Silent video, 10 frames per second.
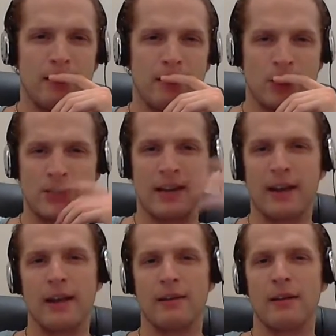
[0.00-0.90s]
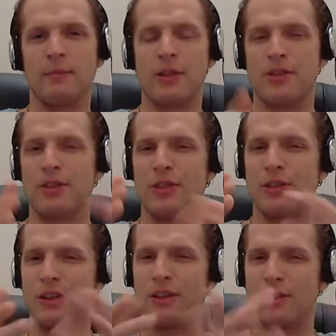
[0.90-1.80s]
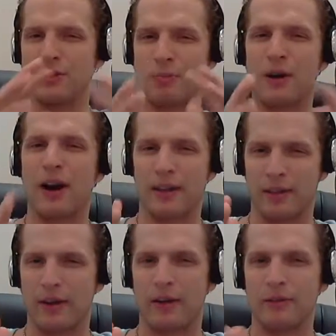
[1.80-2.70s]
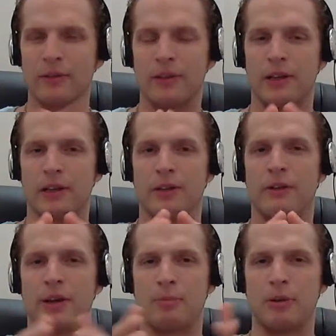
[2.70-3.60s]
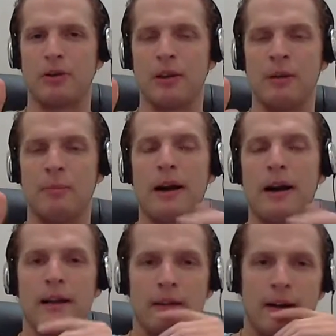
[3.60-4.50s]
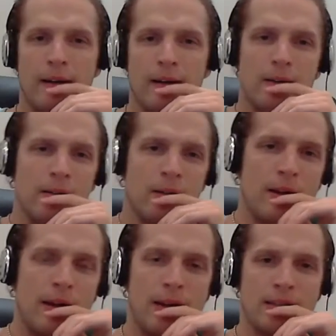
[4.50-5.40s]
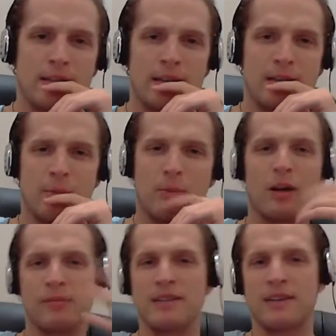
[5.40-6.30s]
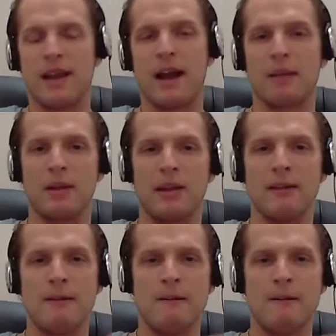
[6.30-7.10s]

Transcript: Just get in. But there's a product there that you have an opportunity to buy, and it's the Blog Beast Academy.